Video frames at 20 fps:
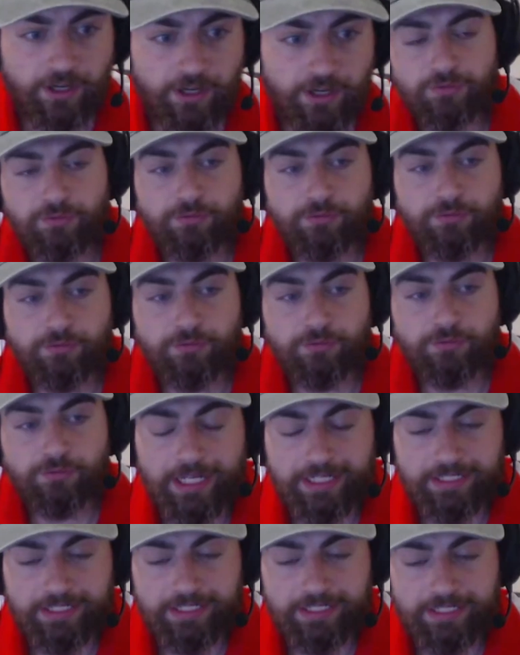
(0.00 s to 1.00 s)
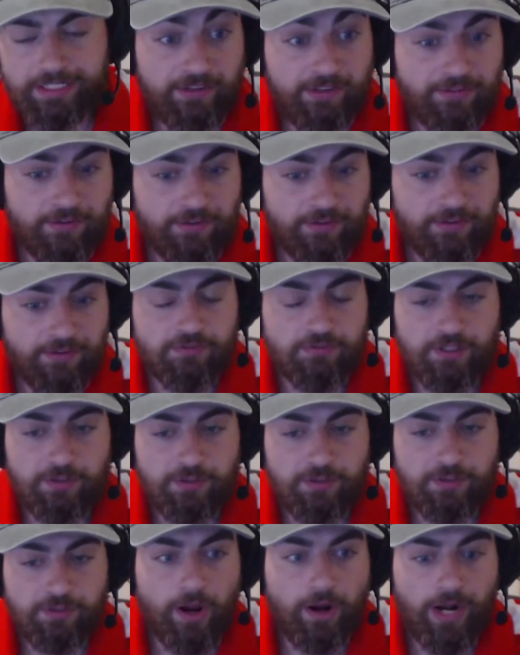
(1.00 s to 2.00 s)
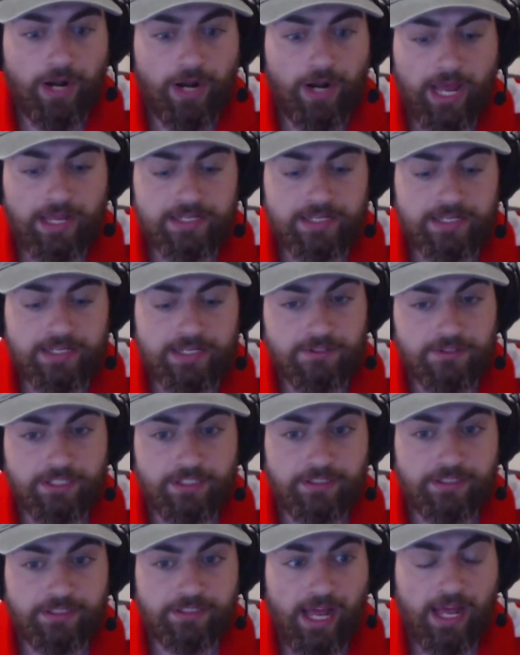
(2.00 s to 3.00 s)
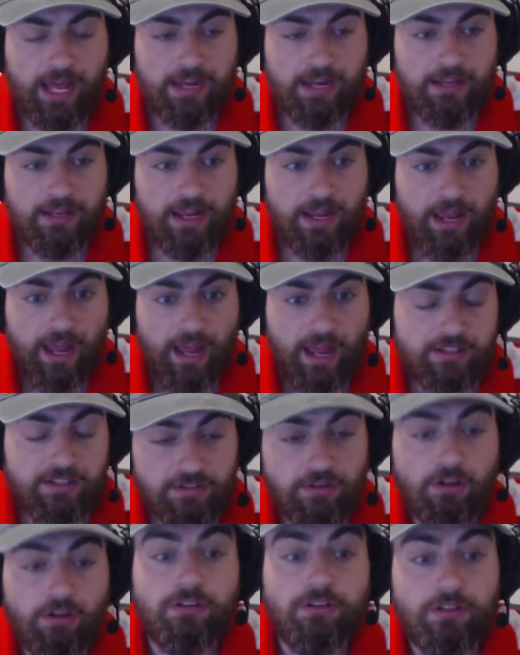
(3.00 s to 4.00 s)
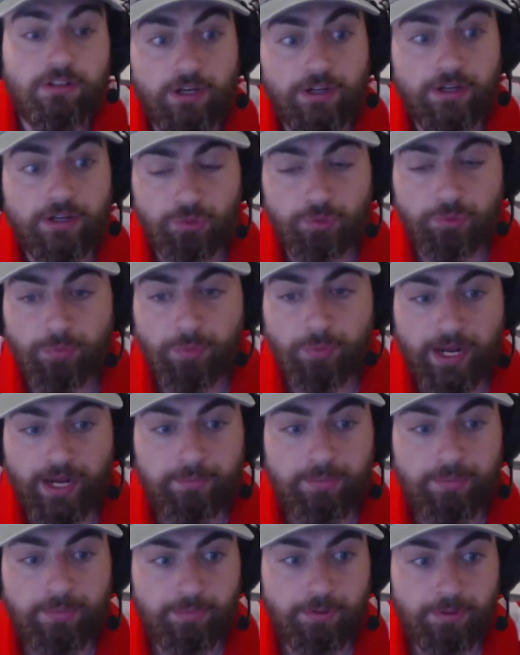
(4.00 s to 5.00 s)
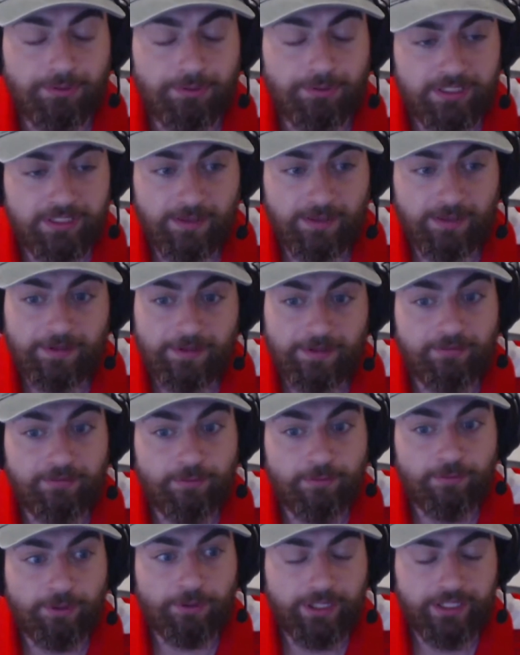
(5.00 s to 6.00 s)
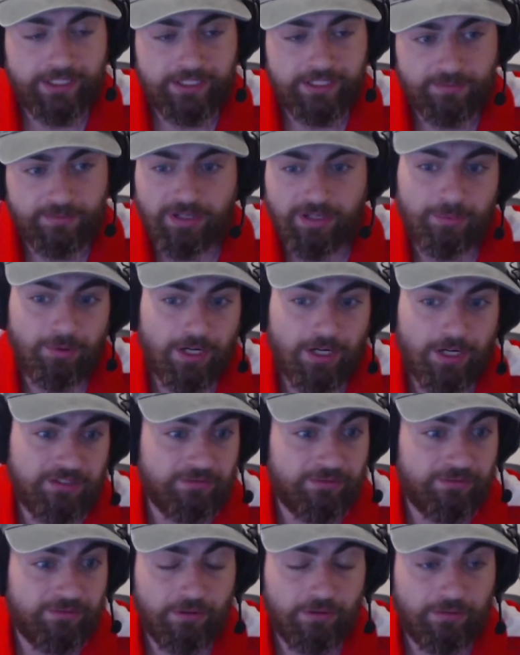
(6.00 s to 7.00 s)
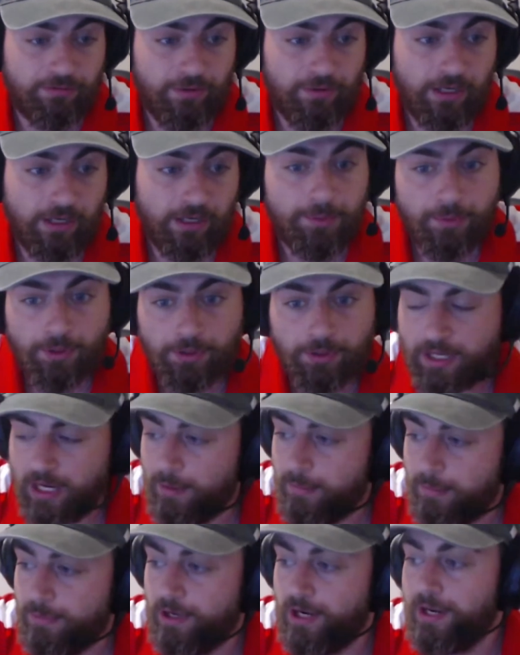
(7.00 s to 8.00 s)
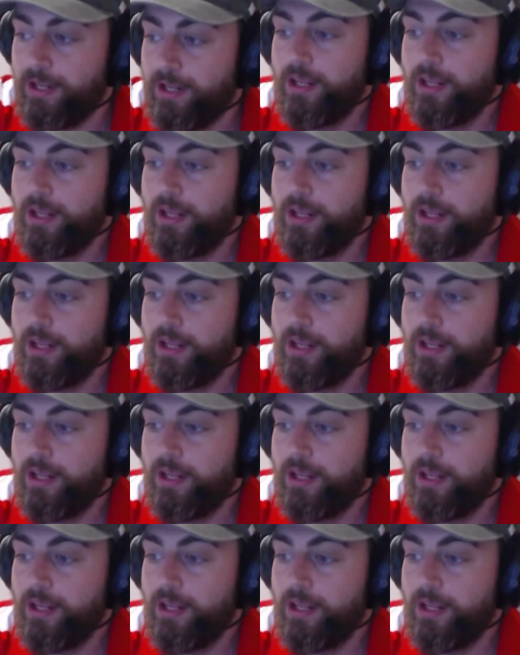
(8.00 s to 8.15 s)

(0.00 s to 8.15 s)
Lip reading: with an insane philosophy, whereas New Zealand had a solid coach that had been building something for 4 years in preparation for a Rugby World Cup run.